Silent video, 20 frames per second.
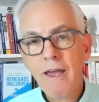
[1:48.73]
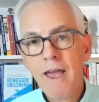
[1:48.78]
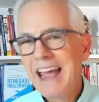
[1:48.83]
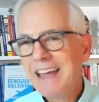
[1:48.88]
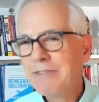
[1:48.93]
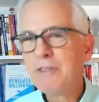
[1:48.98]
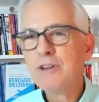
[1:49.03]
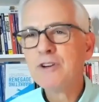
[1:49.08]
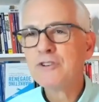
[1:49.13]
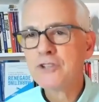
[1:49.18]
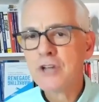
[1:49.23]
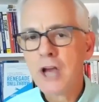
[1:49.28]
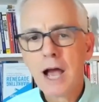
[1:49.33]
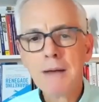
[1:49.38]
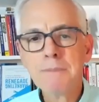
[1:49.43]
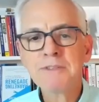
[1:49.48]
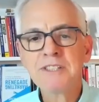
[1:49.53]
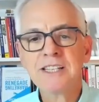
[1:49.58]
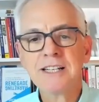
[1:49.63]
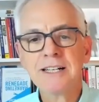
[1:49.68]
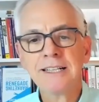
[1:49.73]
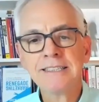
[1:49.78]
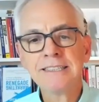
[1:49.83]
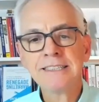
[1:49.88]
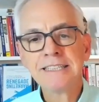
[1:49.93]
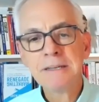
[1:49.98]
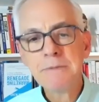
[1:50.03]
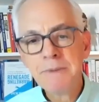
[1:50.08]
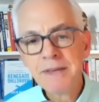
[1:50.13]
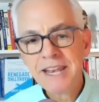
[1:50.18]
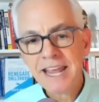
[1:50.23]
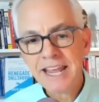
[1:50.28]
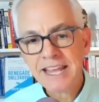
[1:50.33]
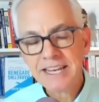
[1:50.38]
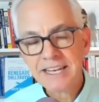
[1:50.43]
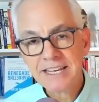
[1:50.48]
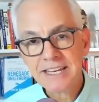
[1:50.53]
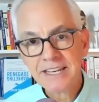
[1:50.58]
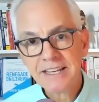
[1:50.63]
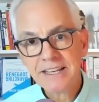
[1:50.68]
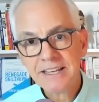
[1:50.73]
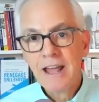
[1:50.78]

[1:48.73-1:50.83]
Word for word: had their jobs eliminated.